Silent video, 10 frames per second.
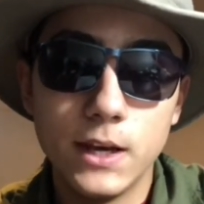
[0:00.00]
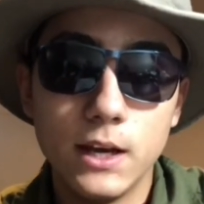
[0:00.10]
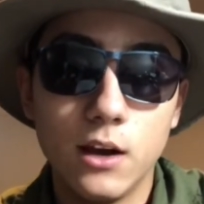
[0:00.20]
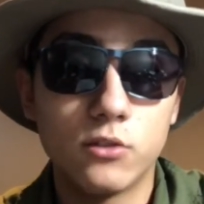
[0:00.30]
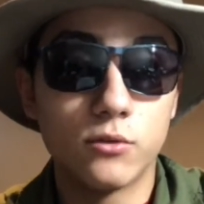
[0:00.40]

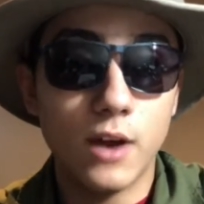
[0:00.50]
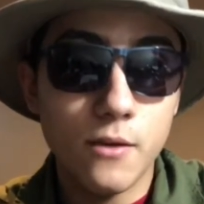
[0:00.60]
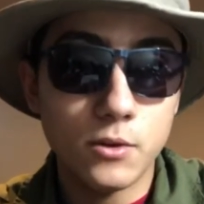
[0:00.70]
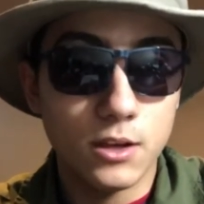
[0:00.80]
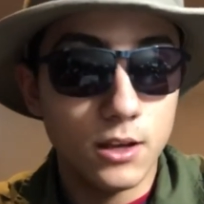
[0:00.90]
A
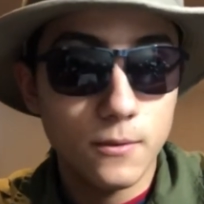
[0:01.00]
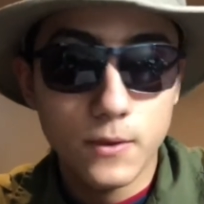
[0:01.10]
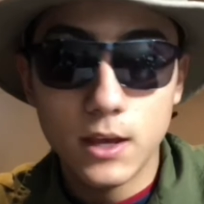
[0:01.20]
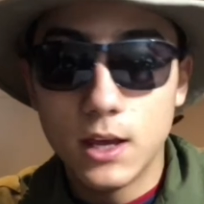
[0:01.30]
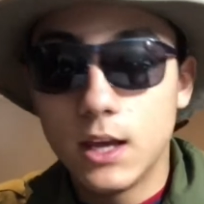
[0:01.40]
survival kit
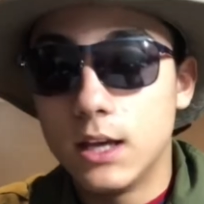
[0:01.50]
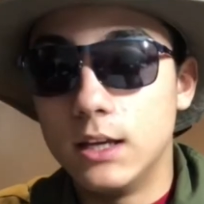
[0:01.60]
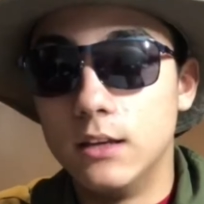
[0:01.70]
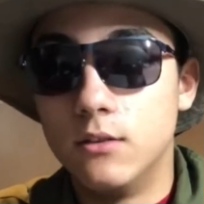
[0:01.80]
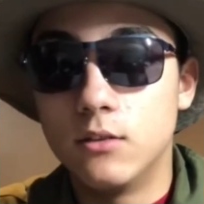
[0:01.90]

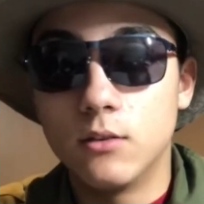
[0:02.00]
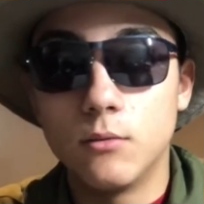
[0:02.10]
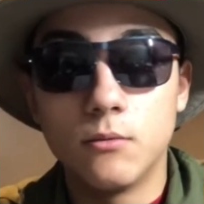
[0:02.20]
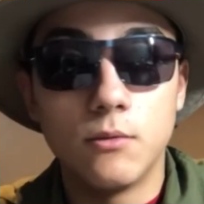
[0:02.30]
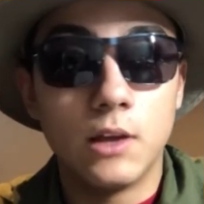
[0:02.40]
is
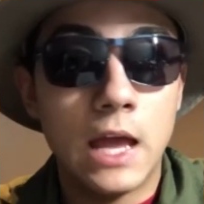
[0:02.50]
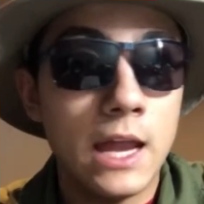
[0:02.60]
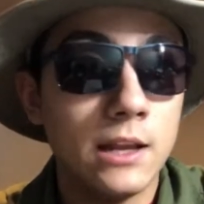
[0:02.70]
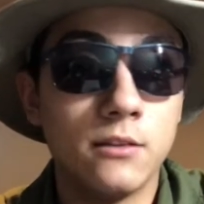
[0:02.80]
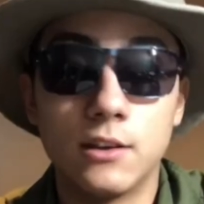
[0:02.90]

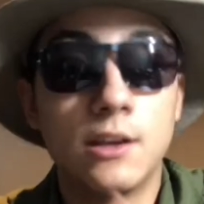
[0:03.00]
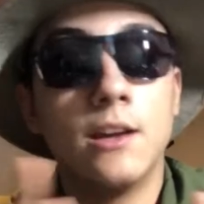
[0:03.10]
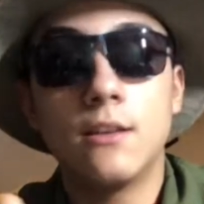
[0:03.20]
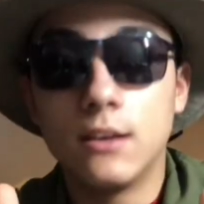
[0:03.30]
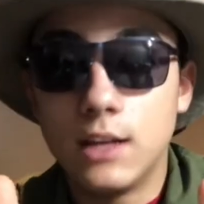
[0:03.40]
a
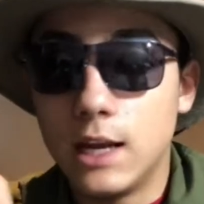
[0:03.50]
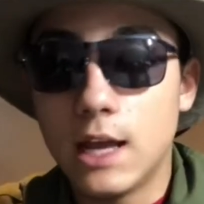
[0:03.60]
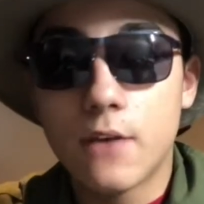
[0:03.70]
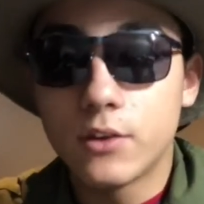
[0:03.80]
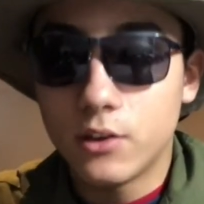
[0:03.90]
kit containing
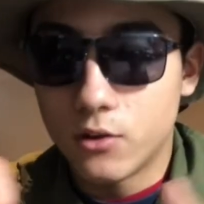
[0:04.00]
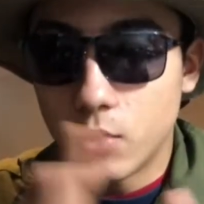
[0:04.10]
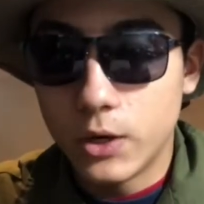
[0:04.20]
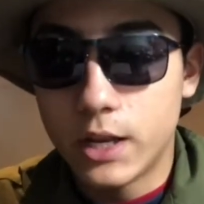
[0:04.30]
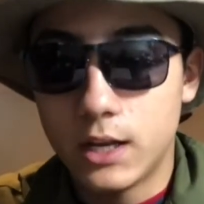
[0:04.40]
everything you're
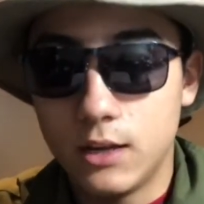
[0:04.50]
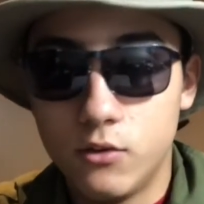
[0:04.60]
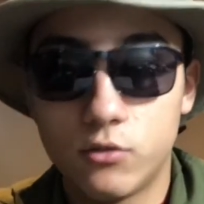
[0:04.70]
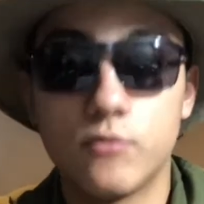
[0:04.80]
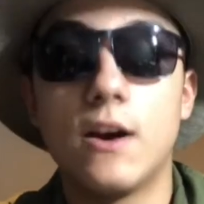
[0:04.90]
going to need to
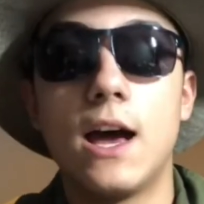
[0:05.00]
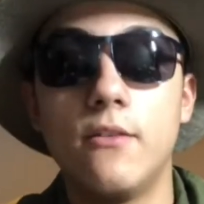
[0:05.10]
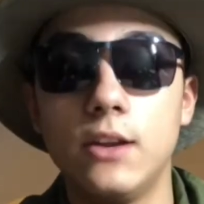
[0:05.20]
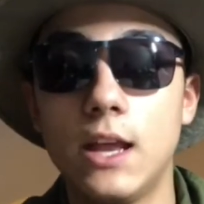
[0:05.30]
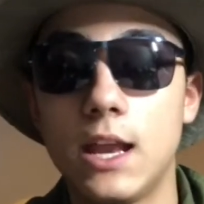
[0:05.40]
survive
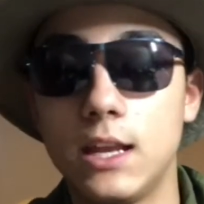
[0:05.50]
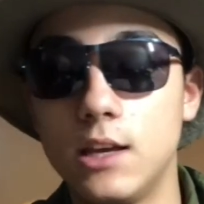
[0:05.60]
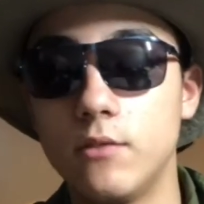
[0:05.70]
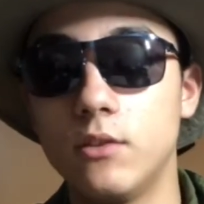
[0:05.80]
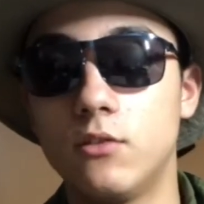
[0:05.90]
in any
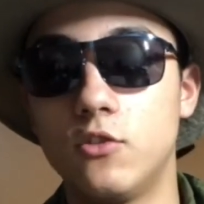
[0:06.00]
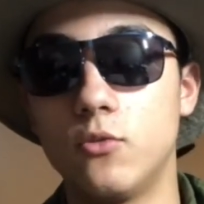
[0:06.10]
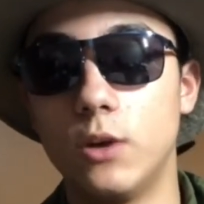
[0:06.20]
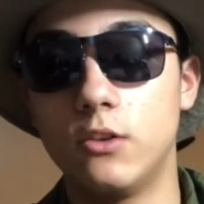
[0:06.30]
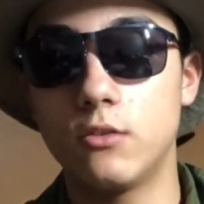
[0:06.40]
given
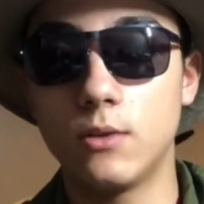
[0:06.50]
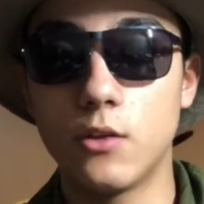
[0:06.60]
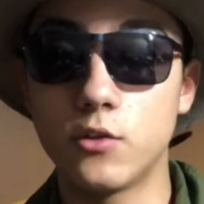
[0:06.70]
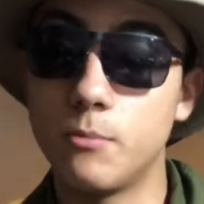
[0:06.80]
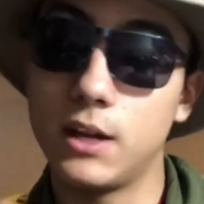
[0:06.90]
situation. Now,
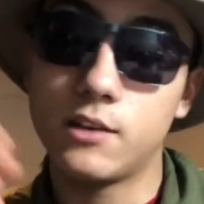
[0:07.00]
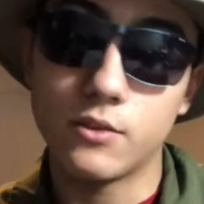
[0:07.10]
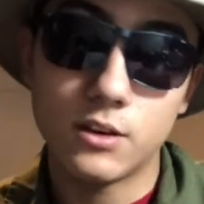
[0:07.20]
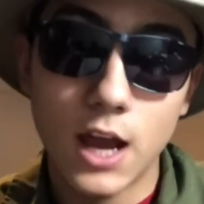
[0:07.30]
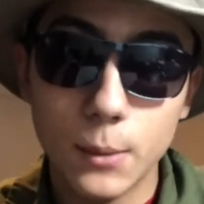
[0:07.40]
there's many different
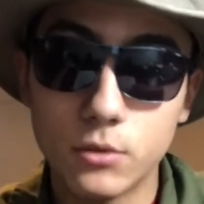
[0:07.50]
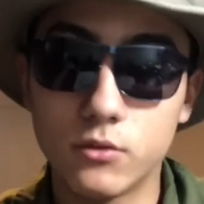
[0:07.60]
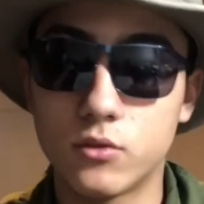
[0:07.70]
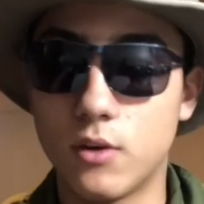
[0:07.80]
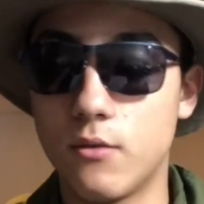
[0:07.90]
types of
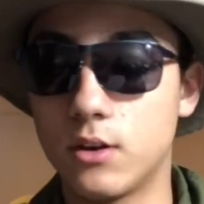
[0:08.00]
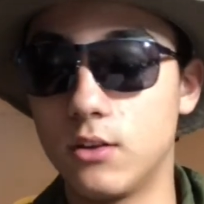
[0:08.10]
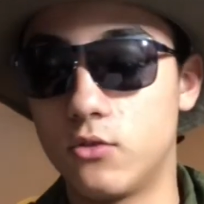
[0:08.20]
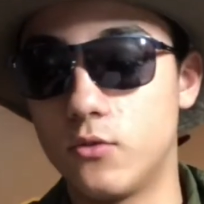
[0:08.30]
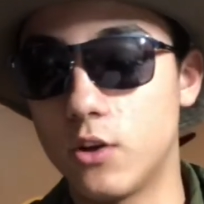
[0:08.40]
survival
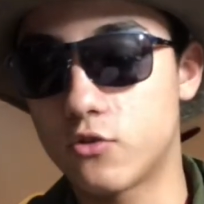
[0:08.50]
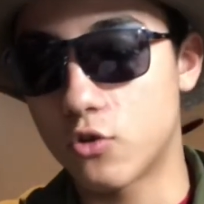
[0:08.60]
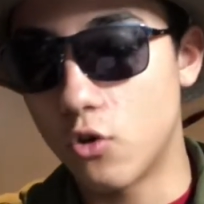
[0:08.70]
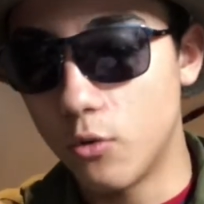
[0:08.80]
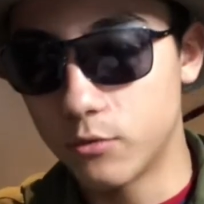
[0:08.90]
kits. You've got your
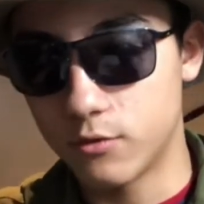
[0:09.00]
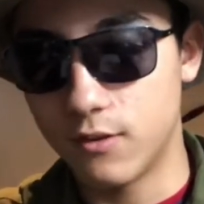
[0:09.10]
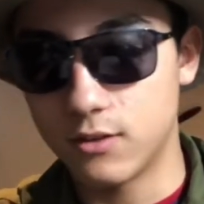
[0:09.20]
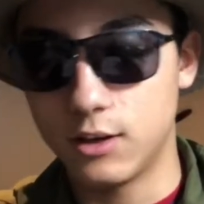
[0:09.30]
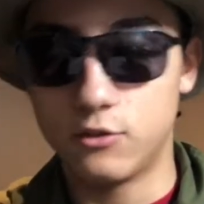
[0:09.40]
home
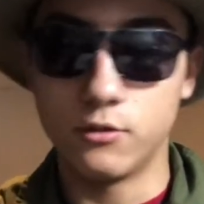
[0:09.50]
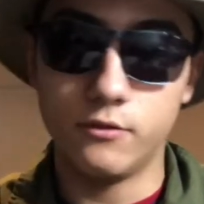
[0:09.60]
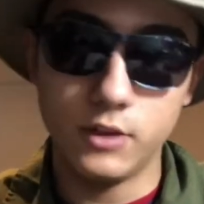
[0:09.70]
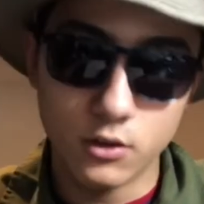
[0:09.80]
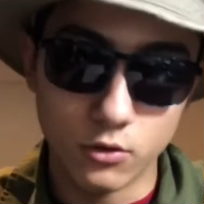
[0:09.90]
survival kits, your
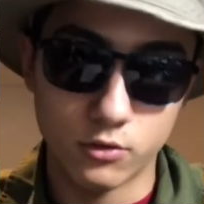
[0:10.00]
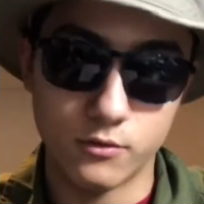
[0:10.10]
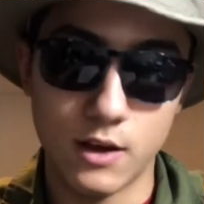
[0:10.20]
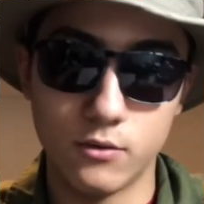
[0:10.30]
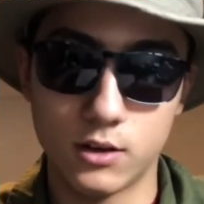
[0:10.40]
vehicle
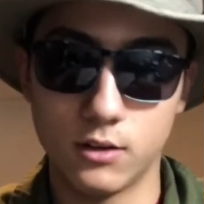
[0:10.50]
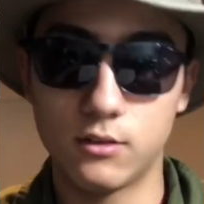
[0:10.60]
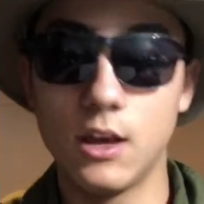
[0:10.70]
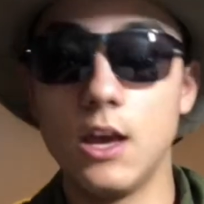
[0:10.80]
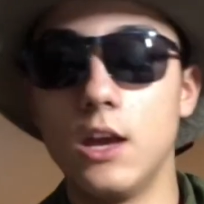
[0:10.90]
survival kits,
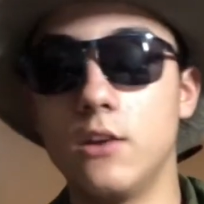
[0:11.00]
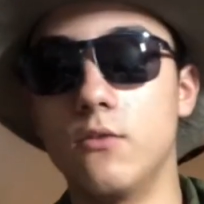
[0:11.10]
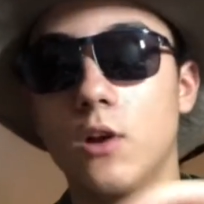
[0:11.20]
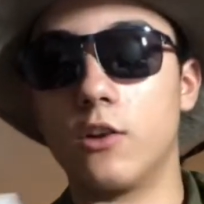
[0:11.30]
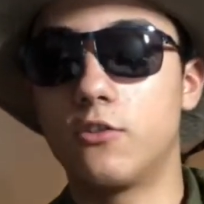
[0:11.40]
you've
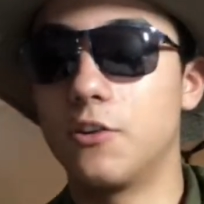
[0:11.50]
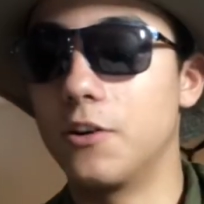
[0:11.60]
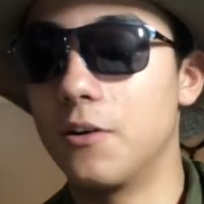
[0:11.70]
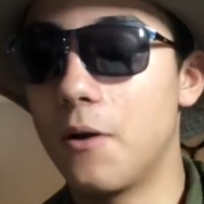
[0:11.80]
got your